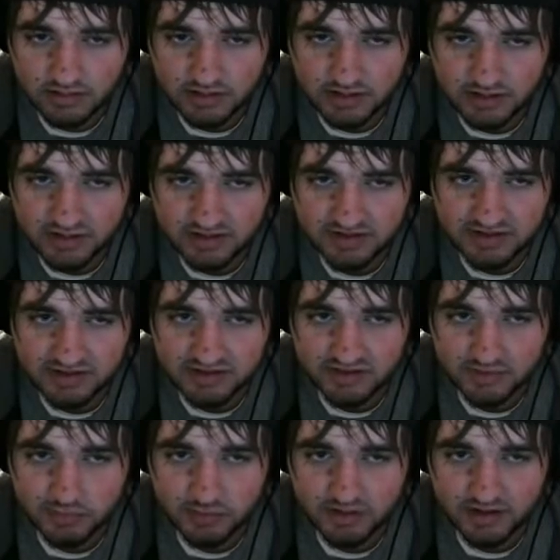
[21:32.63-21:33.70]
Because this
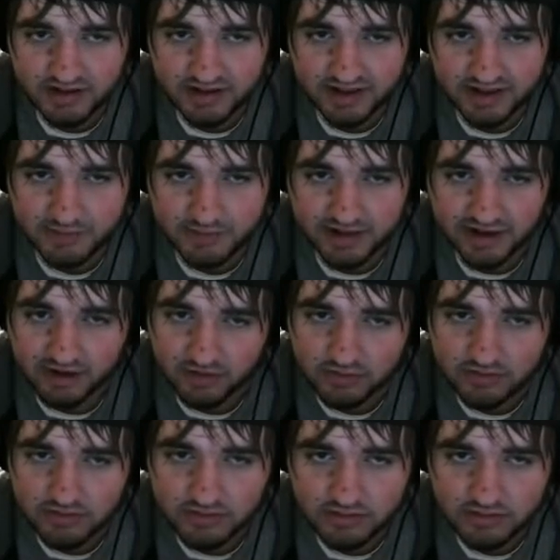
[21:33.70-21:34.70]
is where I came out